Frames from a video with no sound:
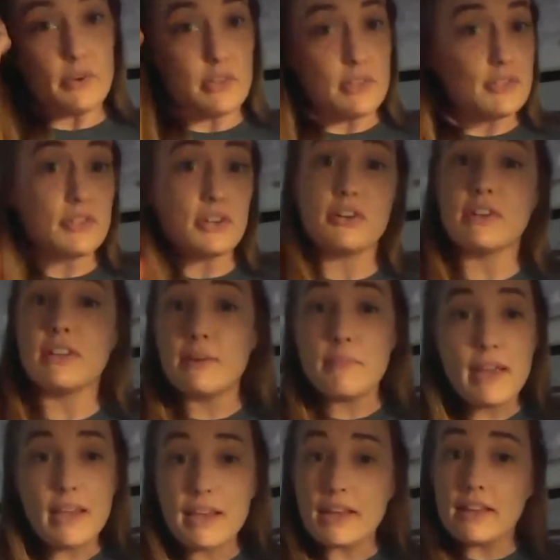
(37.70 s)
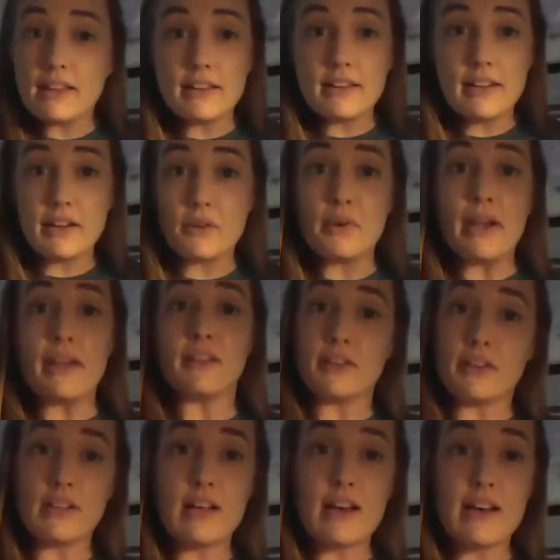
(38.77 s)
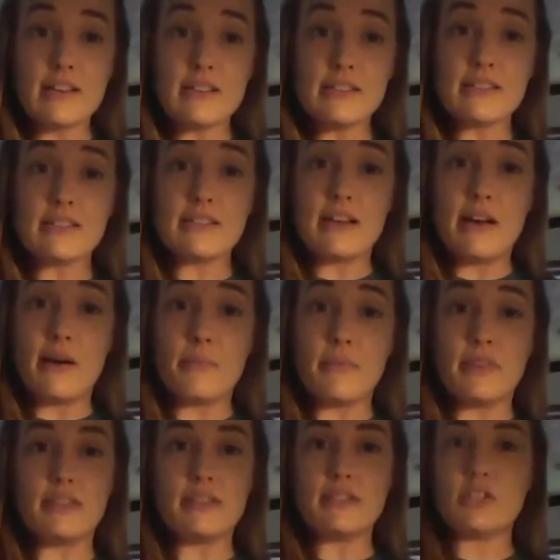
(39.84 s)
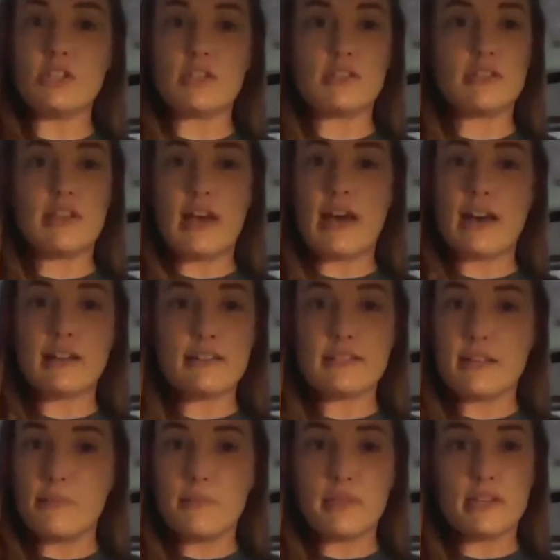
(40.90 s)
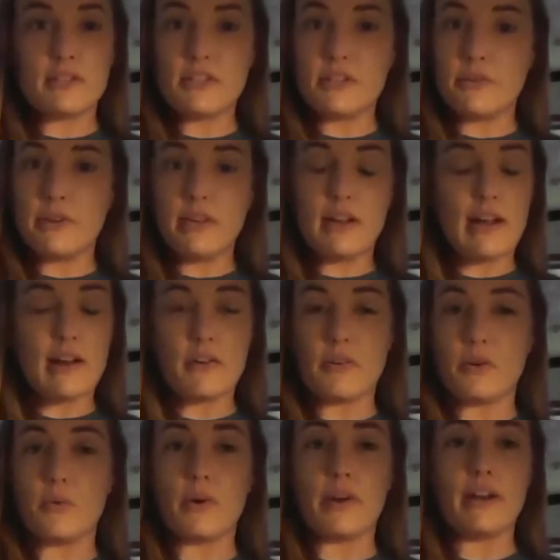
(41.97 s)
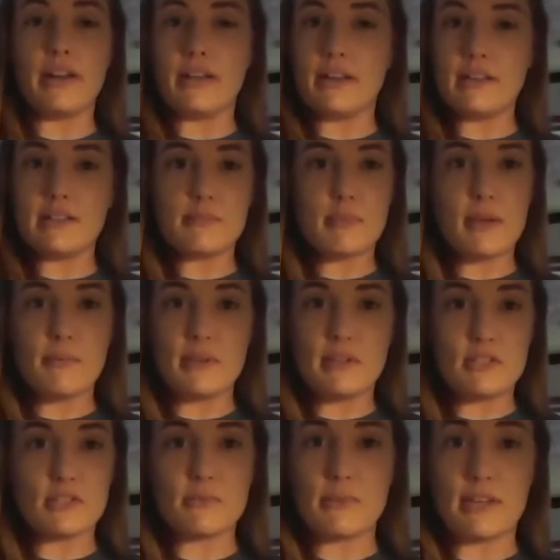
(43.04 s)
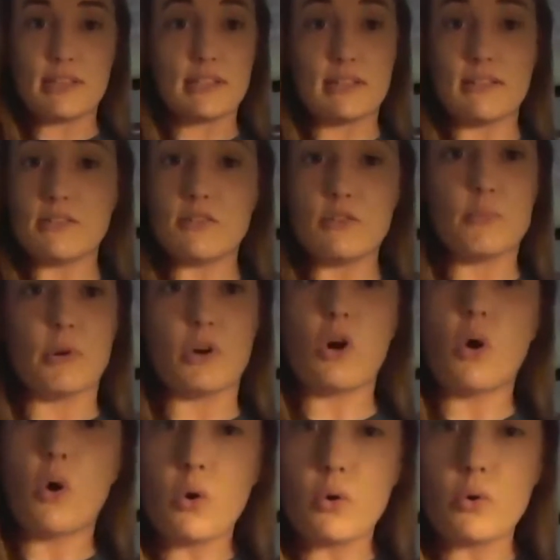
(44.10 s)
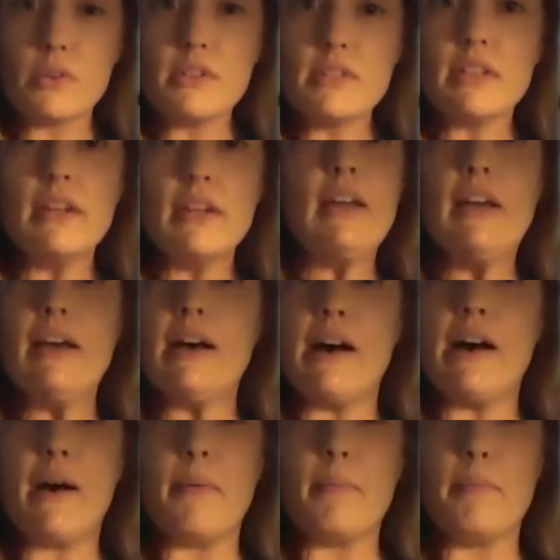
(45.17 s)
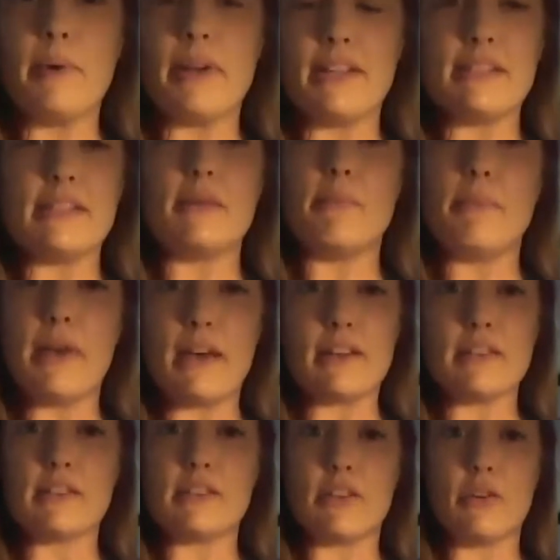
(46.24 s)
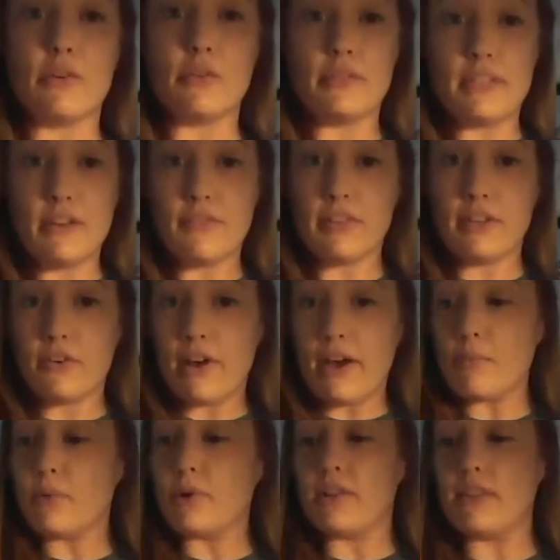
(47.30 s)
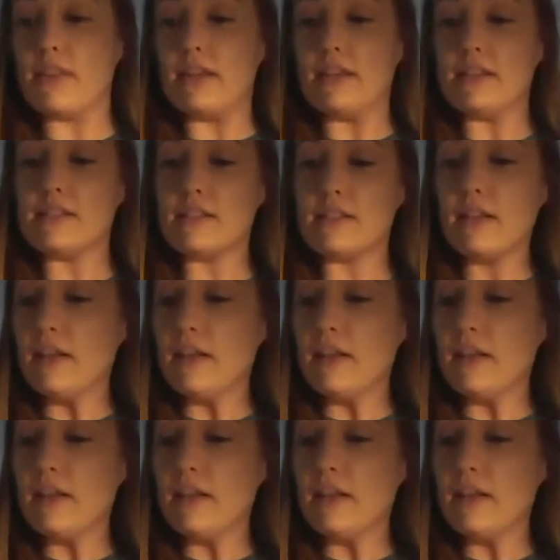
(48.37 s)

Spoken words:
could certainly make it in a regular glass, but this just adds something to it. I don't know what it is. Maybe it just makes it super cold, but it's the best. So definitely grab one of these.